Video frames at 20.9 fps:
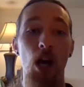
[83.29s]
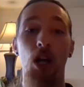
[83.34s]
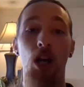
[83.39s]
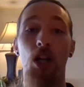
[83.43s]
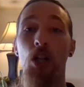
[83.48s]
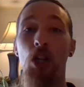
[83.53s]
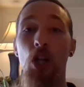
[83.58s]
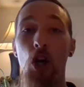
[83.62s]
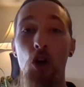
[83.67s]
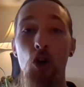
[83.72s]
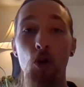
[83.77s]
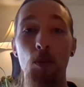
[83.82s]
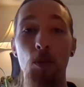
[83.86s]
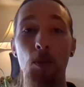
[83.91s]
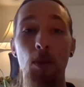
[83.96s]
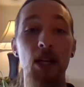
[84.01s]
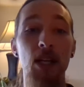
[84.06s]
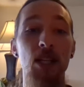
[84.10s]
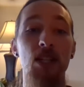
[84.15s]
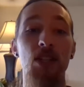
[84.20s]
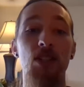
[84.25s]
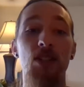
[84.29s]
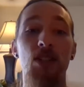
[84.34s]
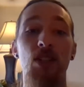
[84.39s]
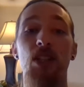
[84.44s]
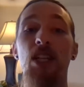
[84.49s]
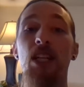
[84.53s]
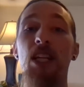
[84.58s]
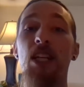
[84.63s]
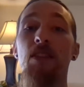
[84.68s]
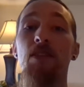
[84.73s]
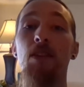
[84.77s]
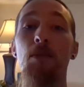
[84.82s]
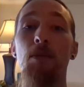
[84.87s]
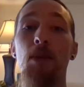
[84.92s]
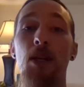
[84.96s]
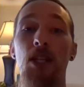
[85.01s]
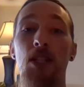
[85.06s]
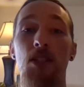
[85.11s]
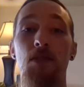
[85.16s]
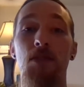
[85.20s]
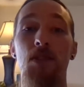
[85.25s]
Loam is an even
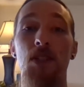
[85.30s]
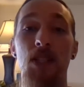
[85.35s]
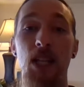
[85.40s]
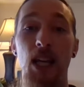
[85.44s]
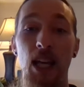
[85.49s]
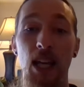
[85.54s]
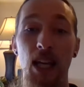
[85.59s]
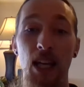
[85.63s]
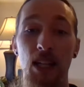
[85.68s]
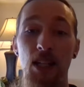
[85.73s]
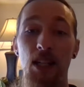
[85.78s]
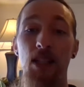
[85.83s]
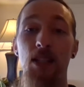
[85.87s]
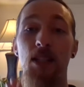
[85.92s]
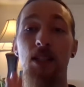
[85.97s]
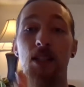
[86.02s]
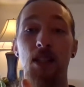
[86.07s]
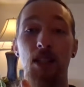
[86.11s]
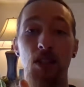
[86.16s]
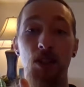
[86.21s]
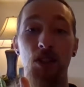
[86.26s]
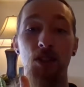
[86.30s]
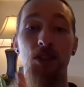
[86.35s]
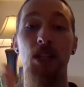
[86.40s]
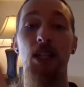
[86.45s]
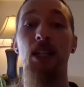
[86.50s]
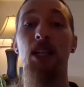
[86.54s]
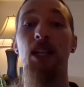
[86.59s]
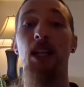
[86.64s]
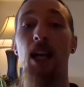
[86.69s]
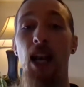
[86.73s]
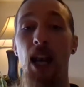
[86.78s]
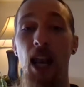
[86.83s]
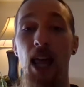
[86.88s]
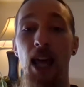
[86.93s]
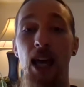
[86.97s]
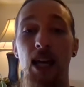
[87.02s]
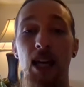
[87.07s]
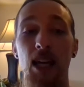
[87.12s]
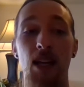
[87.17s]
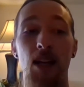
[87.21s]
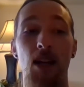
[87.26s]
mix of sand, silt, and
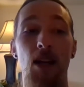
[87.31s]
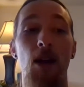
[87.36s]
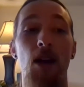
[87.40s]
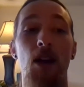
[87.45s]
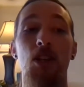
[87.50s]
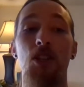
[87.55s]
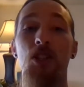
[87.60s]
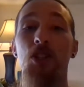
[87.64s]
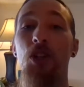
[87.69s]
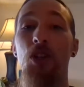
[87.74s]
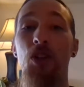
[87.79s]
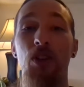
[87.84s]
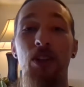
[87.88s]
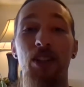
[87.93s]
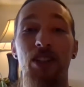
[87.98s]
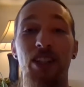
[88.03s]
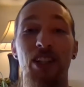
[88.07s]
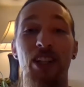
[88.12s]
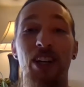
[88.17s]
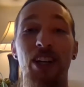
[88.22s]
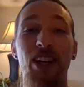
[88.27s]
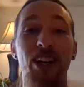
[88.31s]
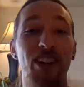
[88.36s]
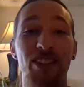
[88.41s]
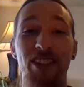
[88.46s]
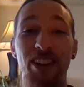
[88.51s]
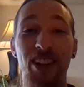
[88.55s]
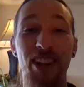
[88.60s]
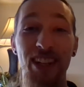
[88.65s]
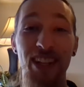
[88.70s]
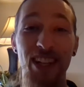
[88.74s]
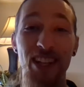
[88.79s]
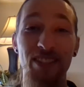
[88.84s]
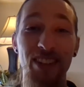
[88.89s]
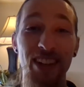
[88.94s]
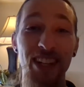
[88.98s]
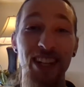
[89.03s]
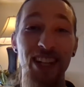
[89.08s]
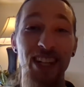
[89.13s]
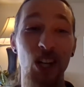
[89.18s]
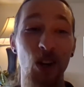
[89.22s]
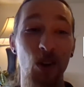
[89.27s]
clay. So it's a really
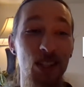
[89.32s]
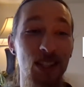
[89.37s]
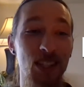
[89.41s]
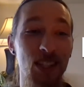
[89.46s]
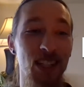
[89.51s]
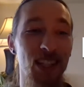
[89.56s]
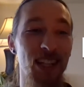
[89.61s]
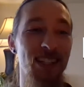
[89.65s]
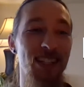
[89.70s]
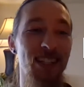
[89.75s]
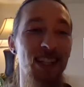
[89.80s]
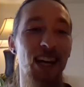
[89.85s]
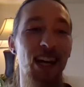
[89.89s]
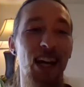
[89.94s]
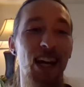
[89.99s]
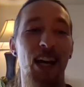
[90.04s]
convenient coincidence.